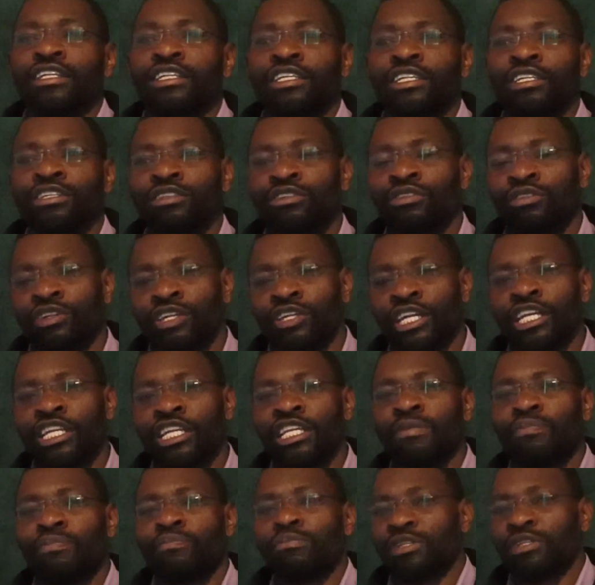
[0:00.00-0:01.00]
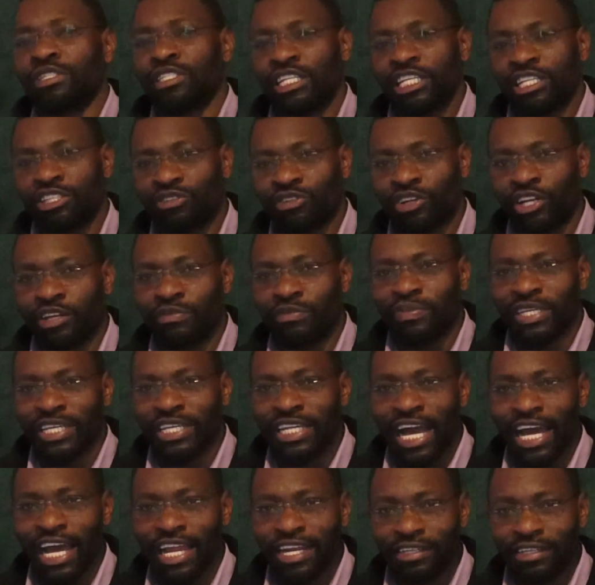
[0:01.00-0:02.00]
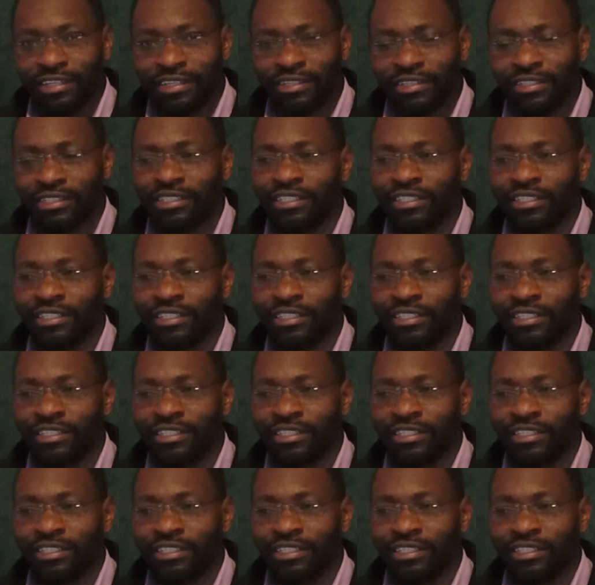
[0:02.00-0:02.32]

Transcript: already the process has already begun.